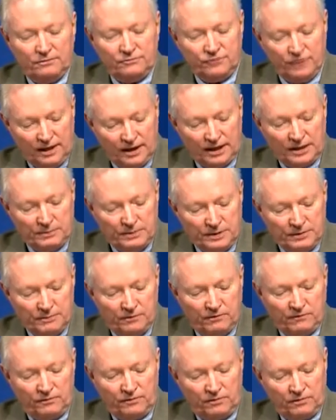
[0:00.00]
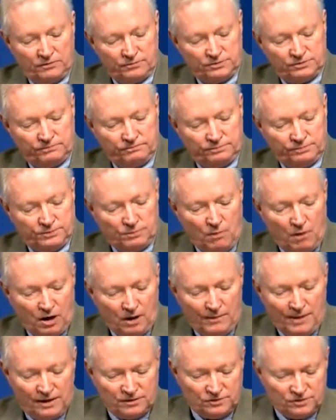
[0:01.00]
jailing people for small
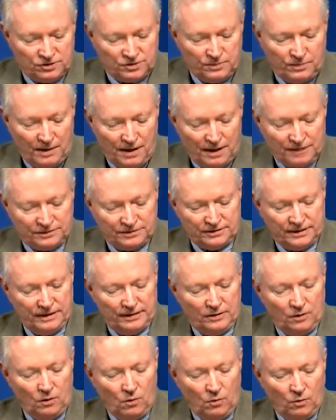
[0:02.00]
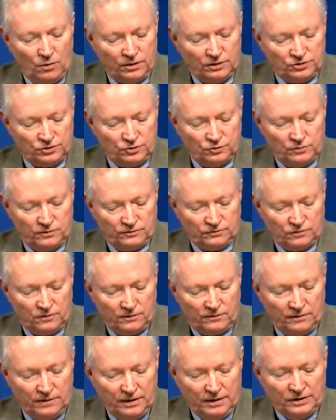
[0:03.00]
amounts of pots and the whole issue of sort
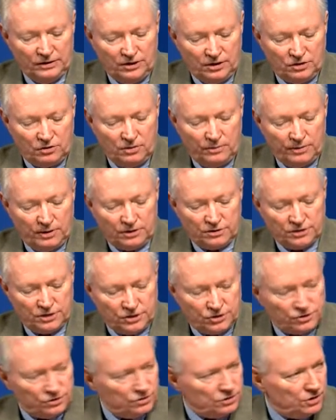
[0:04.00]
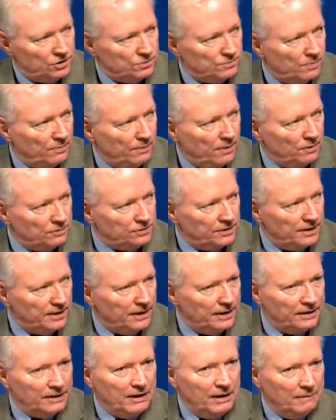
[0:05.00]
of decriminalization that he's proposing.
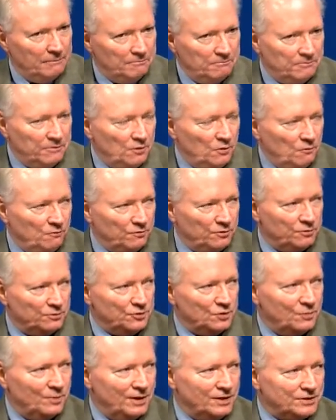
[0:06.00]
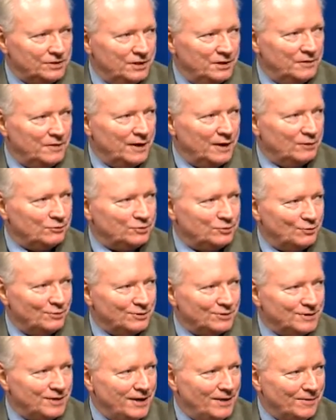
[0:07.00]
And, for your 2 minutes, anything else you want
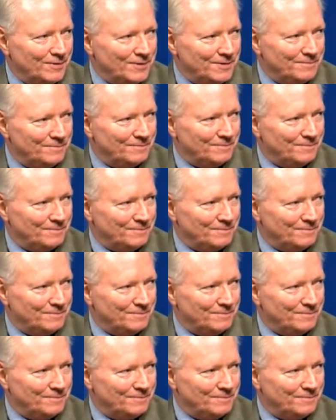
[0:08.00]
to say on it?